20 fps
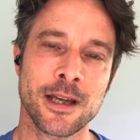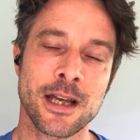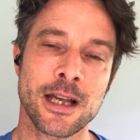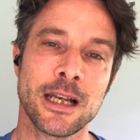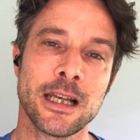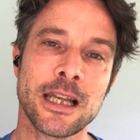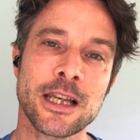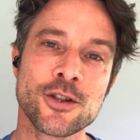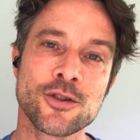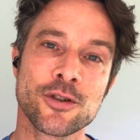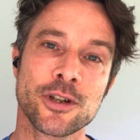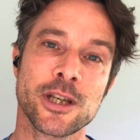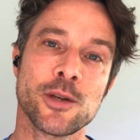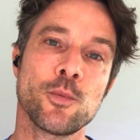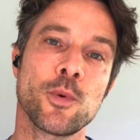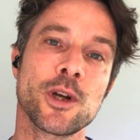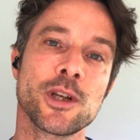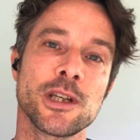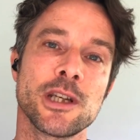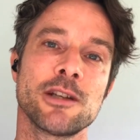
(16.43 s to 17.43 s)
Literally
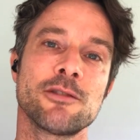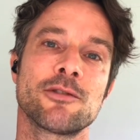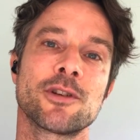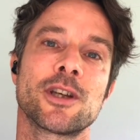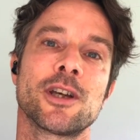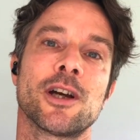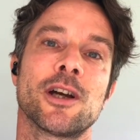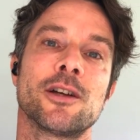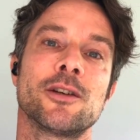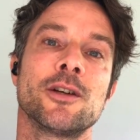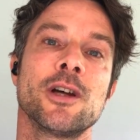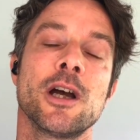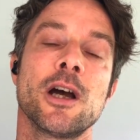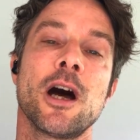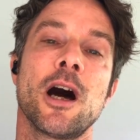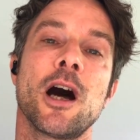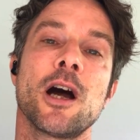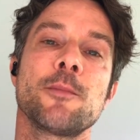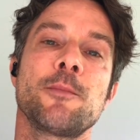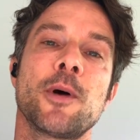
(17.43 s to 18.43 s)
1 year ago,
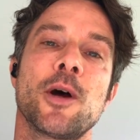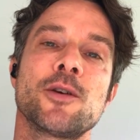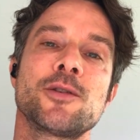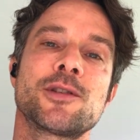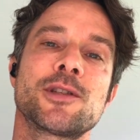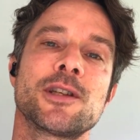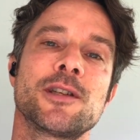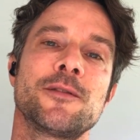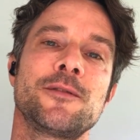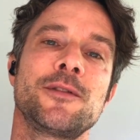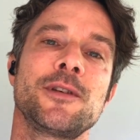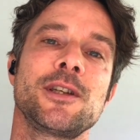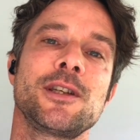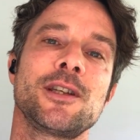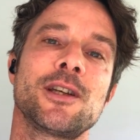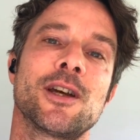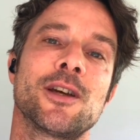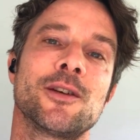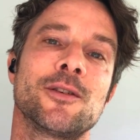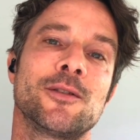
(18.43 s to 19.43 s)
I posted a
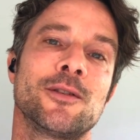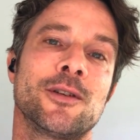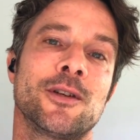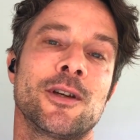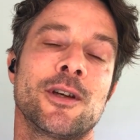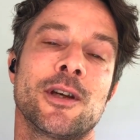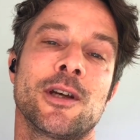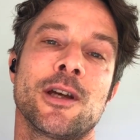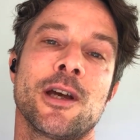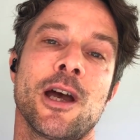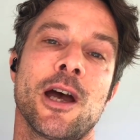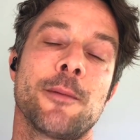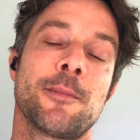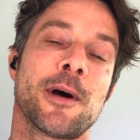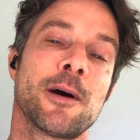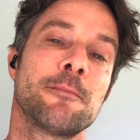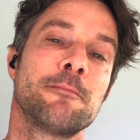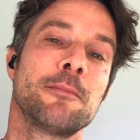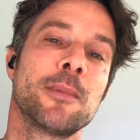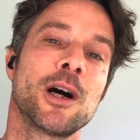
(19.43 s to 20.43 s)
video
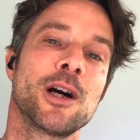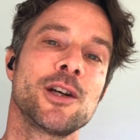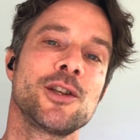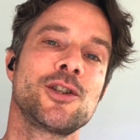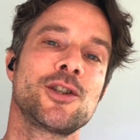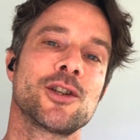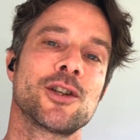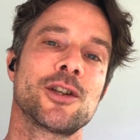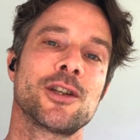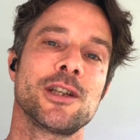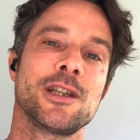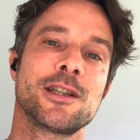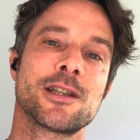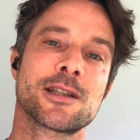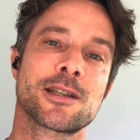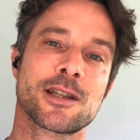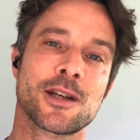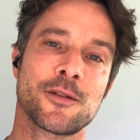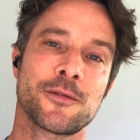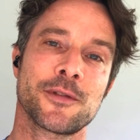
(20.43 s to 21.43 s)
about my journey to
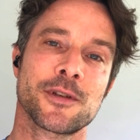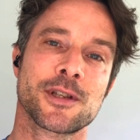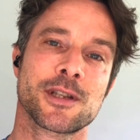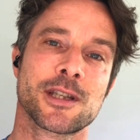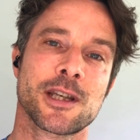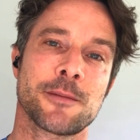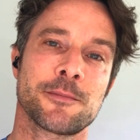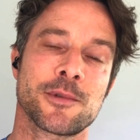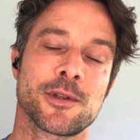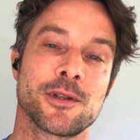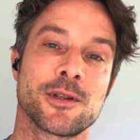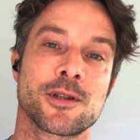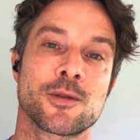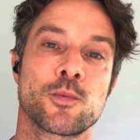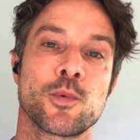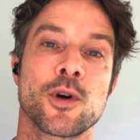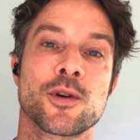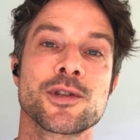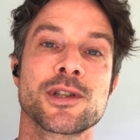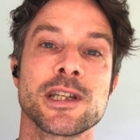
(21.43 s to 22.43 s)
self-acceptance
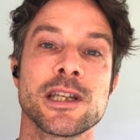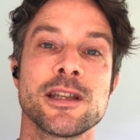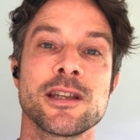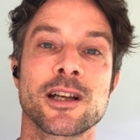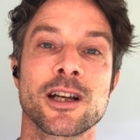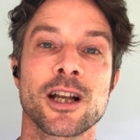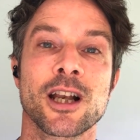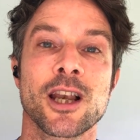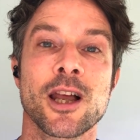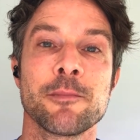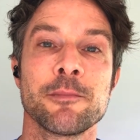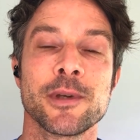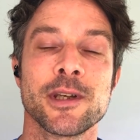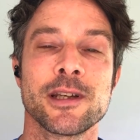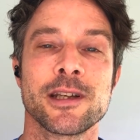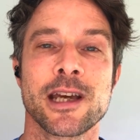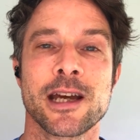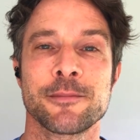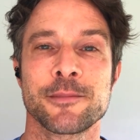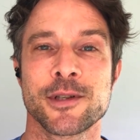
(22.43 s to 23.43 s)
whilst in the
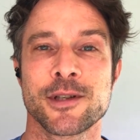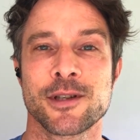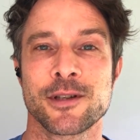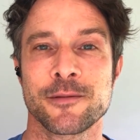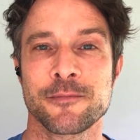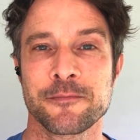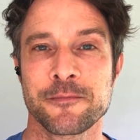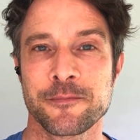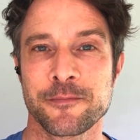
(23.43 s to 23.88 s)
Colombian Amazon.